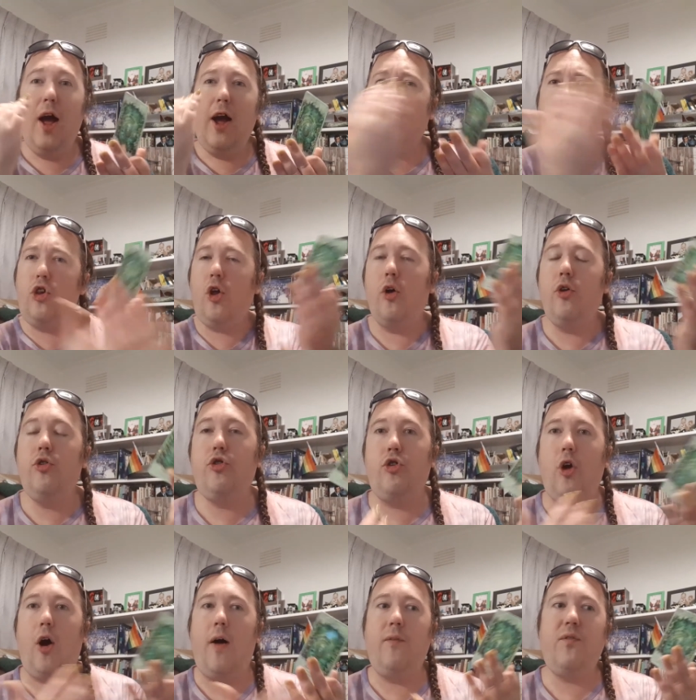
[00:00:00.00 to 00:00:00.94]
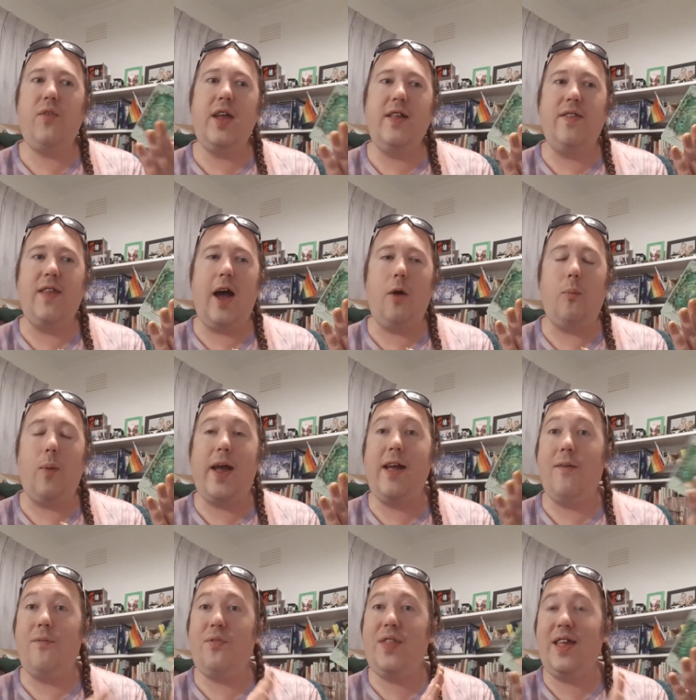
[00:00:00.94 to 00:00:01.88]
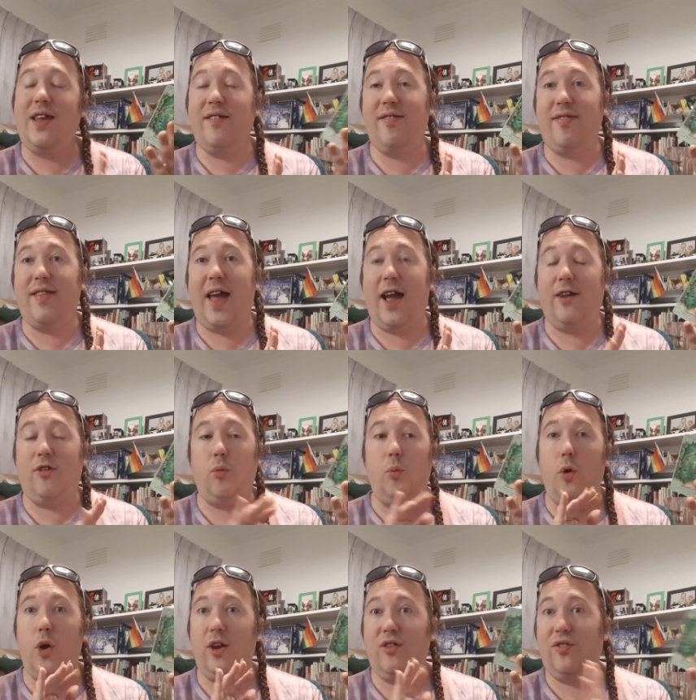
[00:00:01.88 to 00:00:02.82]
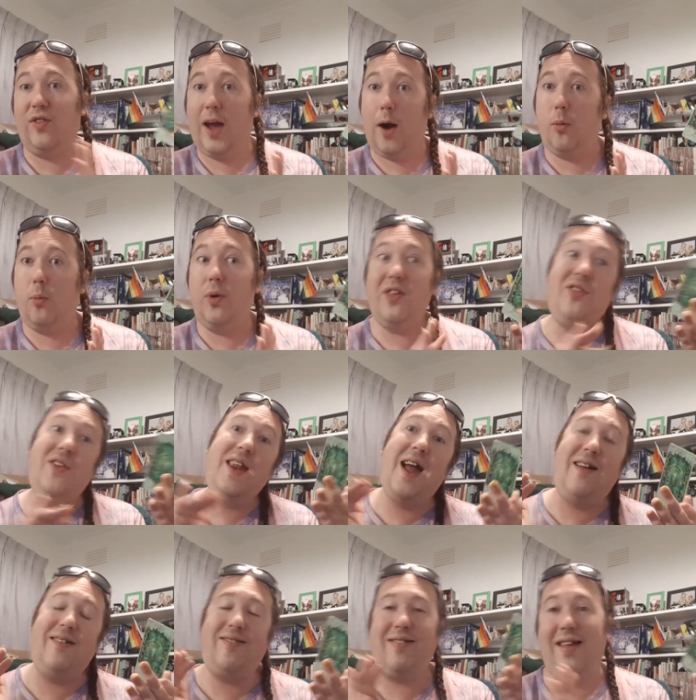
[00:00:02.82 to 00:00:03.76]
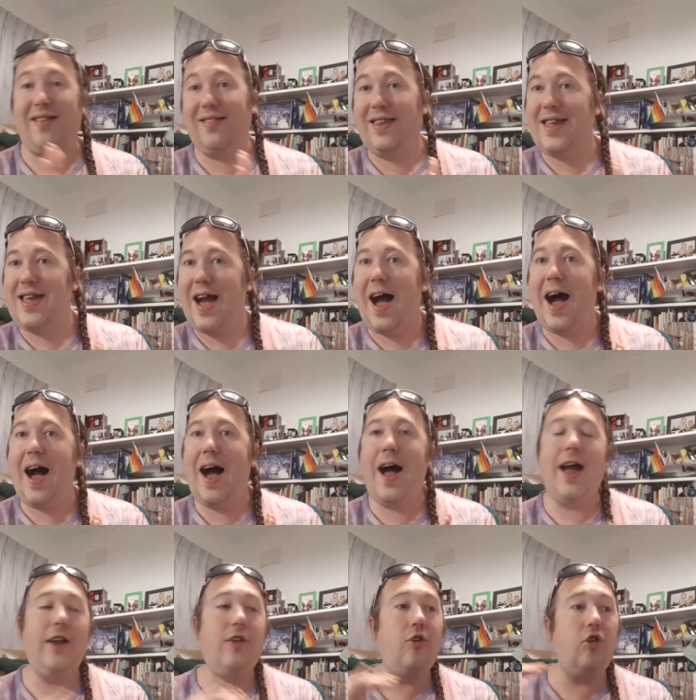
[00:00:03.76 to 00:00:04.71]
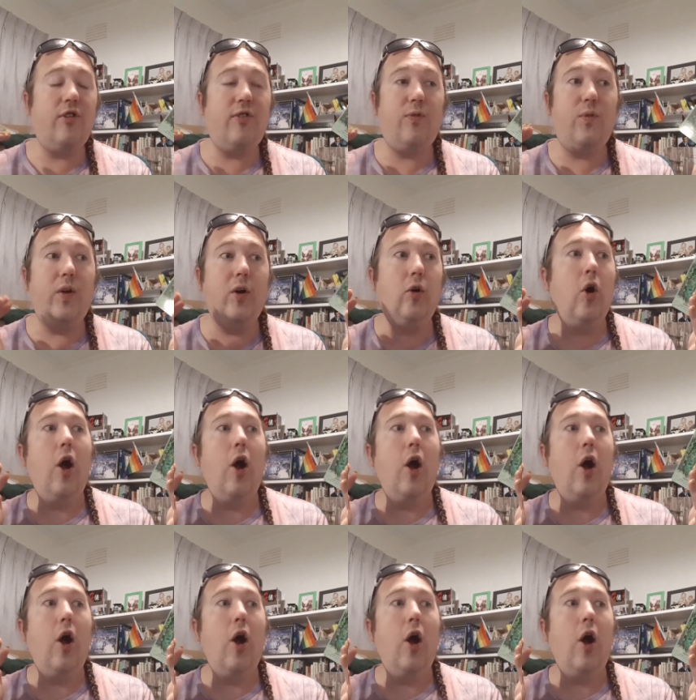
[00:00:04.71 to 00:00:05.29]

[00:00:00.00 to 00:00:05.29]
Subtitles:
closed off in that way of things that weren't dealt with now suddenly are, and you just feel